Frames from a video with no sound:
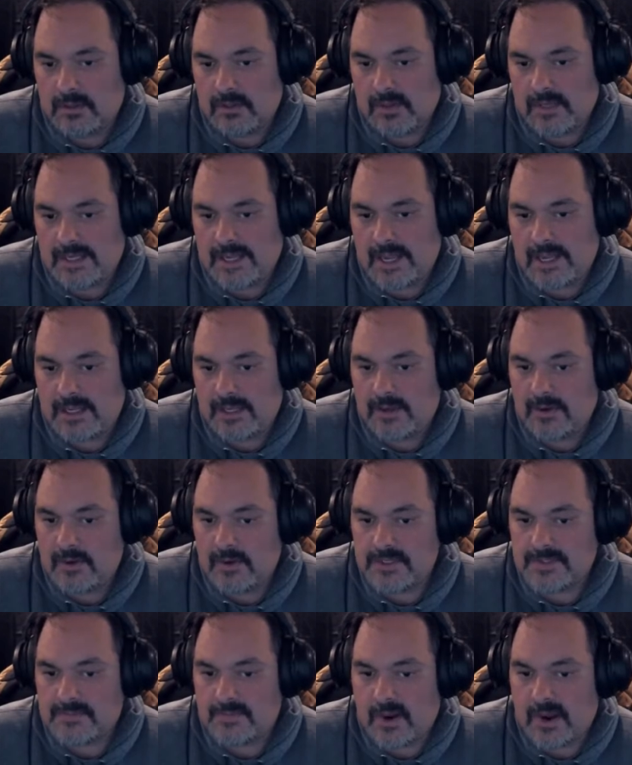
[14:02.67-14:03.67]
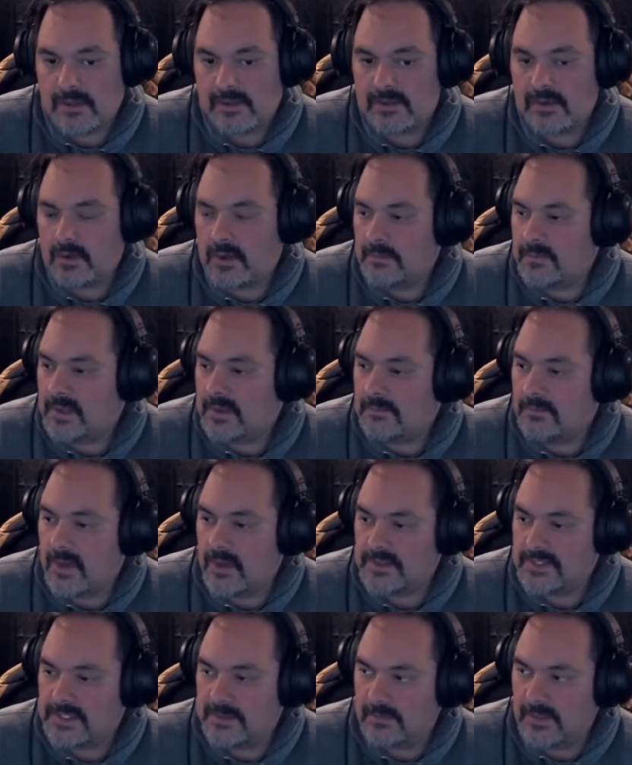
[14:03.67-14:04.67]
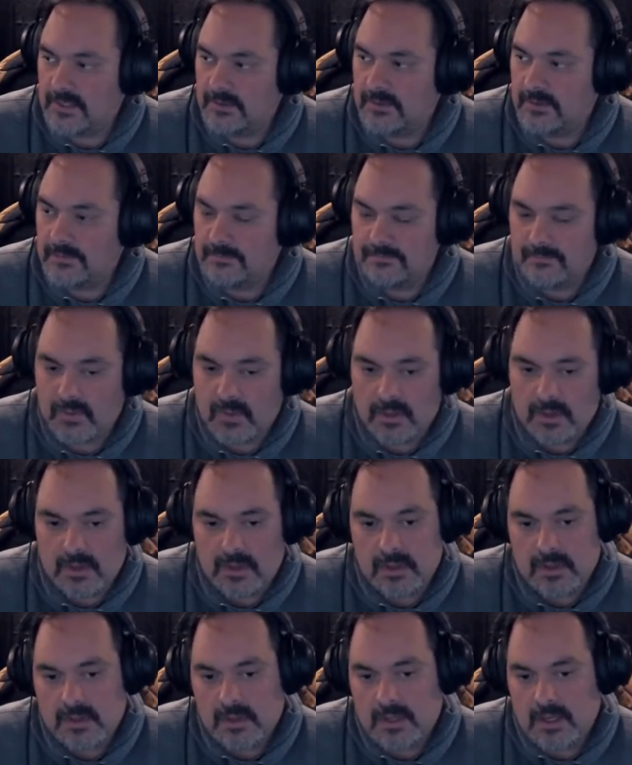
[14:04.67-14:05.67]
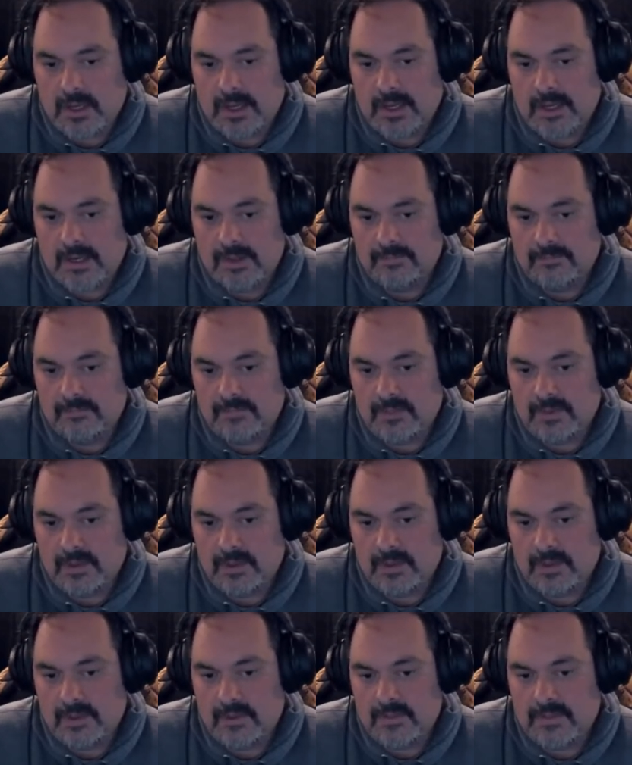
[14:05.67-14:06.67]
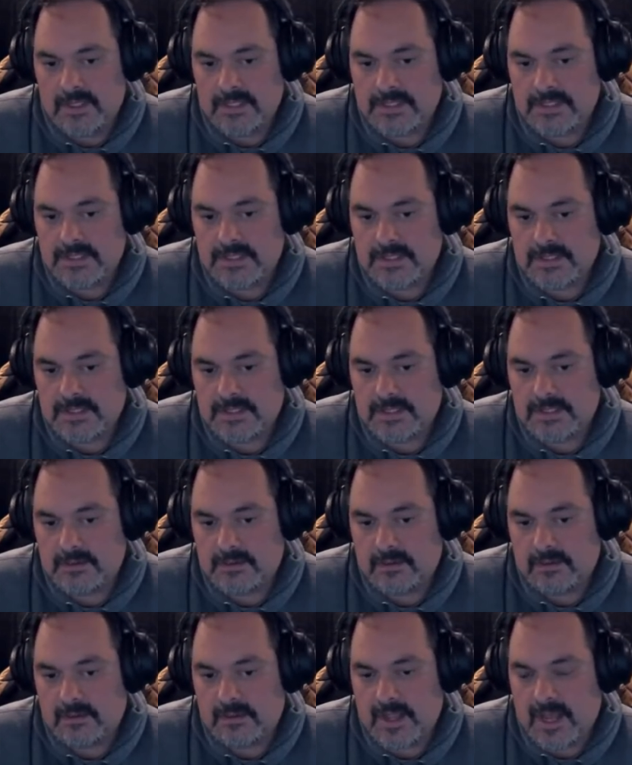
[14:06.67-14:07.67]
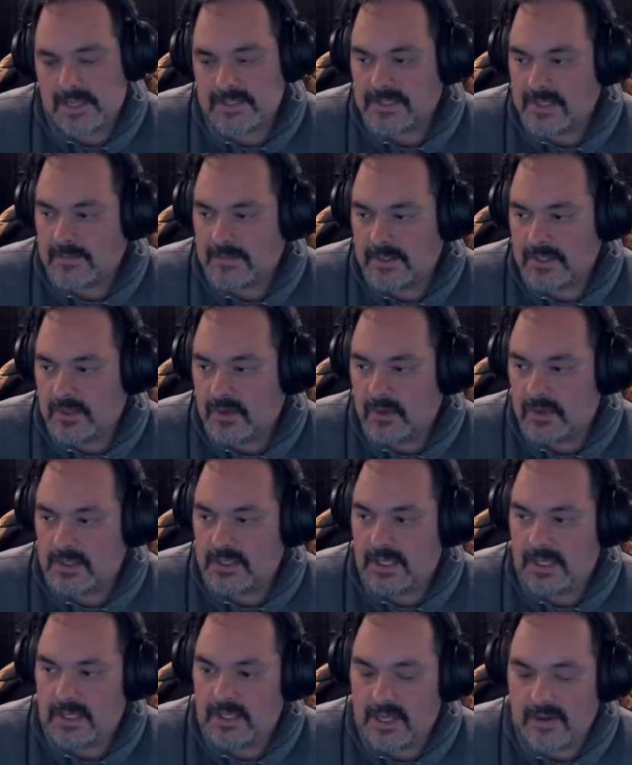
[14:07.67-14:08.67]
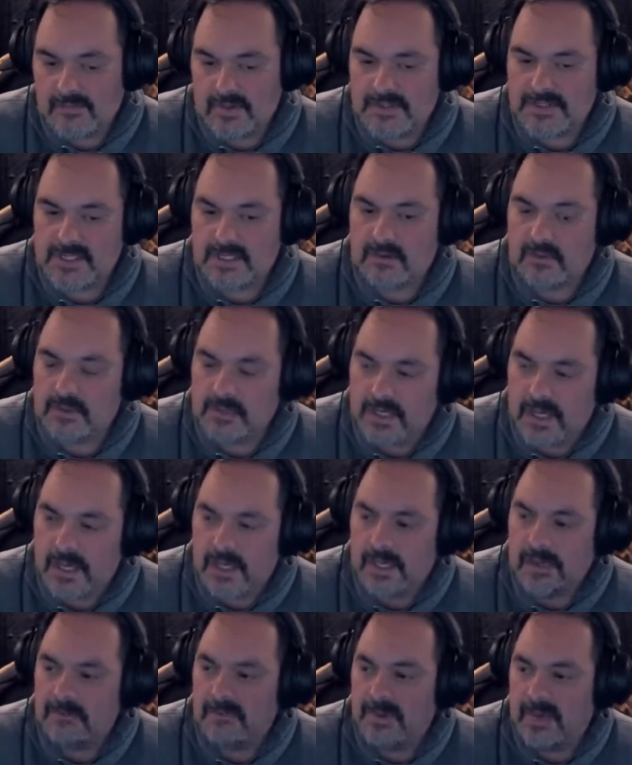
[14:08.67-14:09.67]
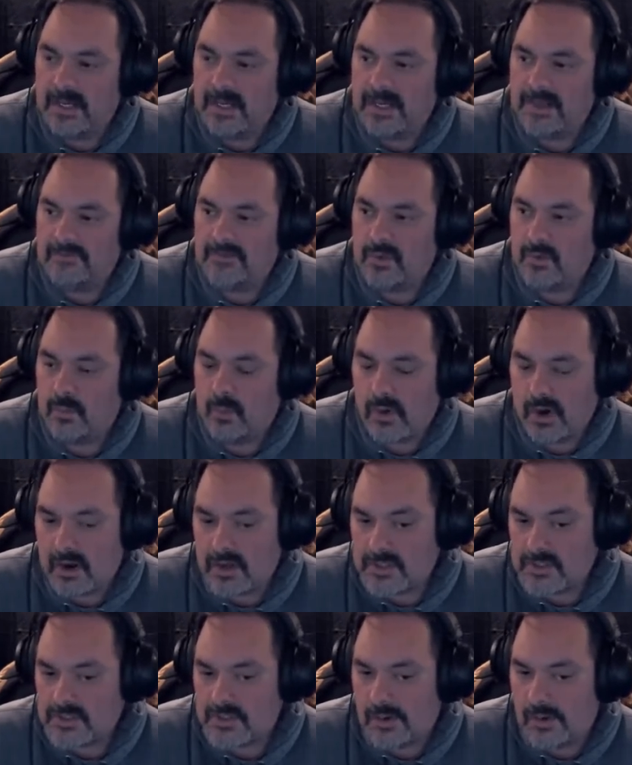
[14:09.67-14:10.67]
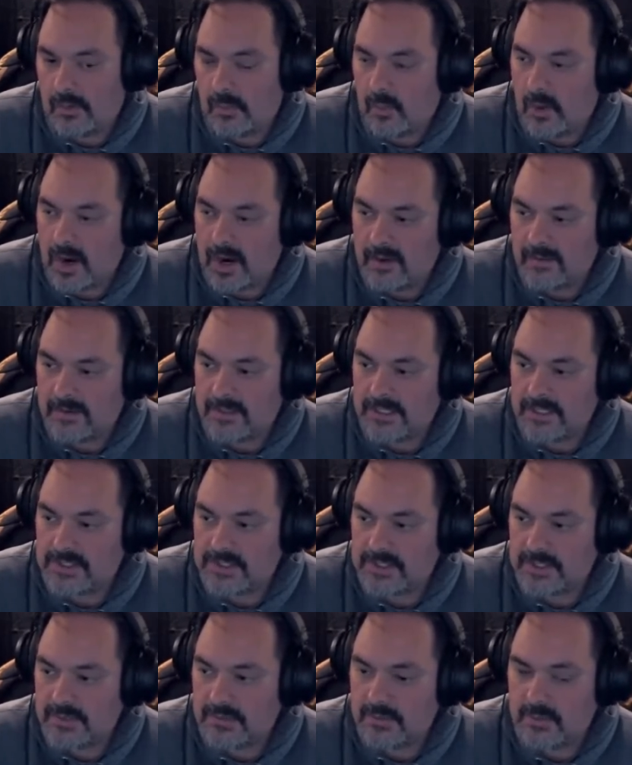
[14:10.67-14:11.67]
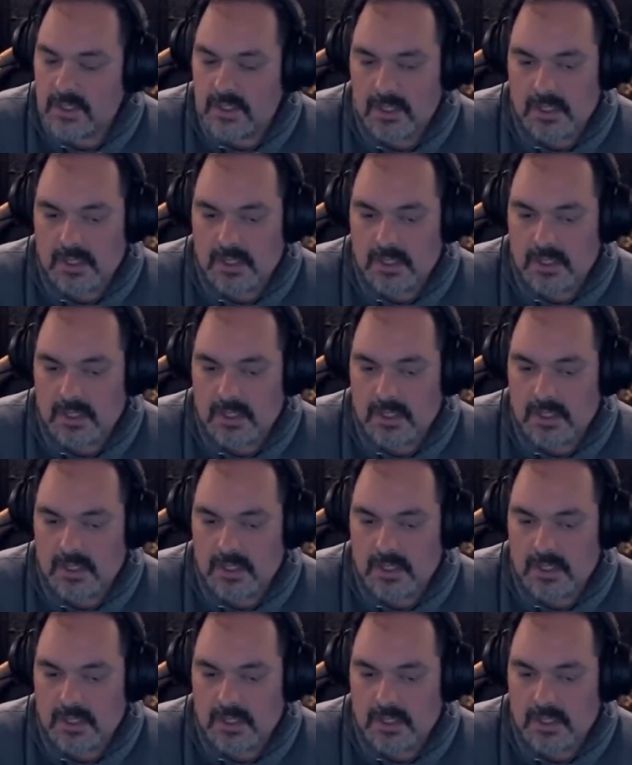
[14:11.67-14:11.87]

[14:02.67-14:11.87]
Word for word: look at here is probably going to be a multimeter. Um, this is not something you're going to need every single day, but if you run into a wiring issue,